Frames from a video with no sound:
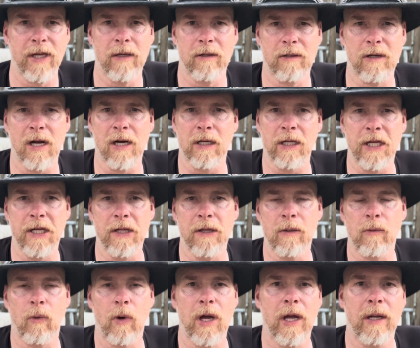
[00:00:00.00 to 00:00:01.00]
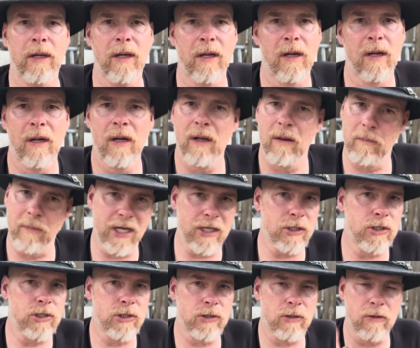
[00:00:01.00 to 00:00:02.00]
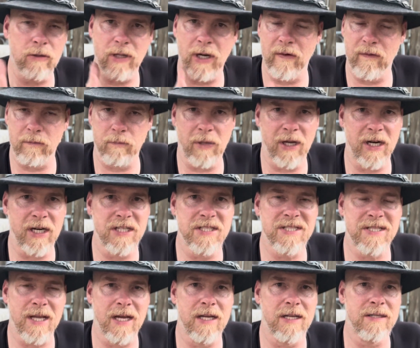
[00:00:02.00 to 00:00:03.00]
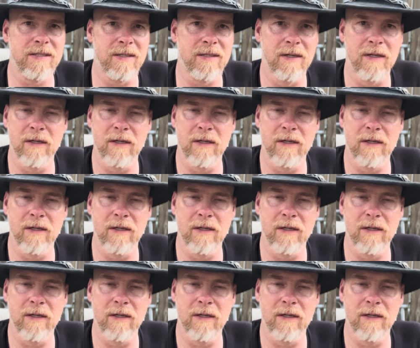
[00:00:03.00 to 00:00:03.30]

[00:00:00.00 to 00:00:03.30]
kind of leading the way, making sure that everybody stays